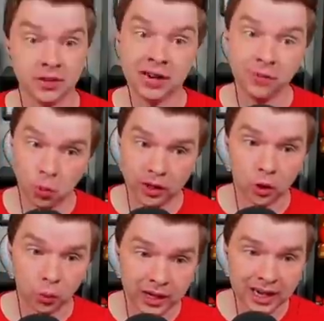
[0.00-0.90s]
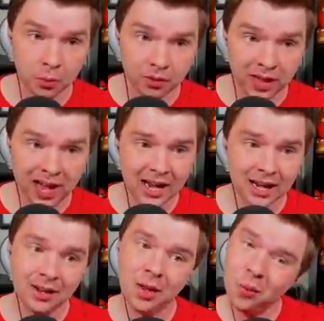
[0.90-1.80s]
Does everyone agree with that?
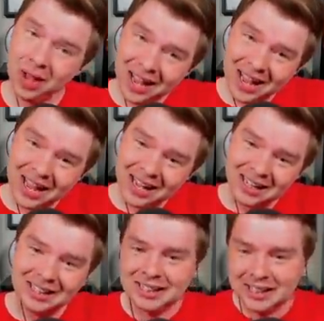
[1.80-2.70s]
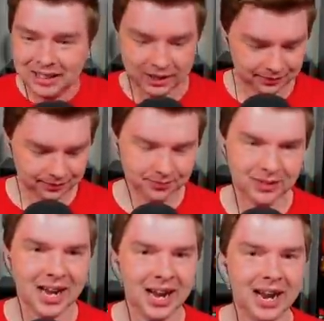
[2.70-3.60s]
Well,
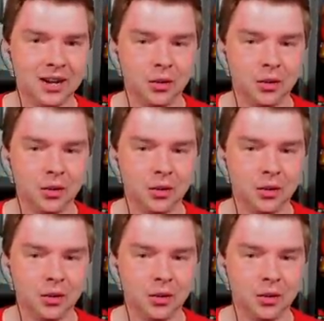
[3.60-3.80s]
I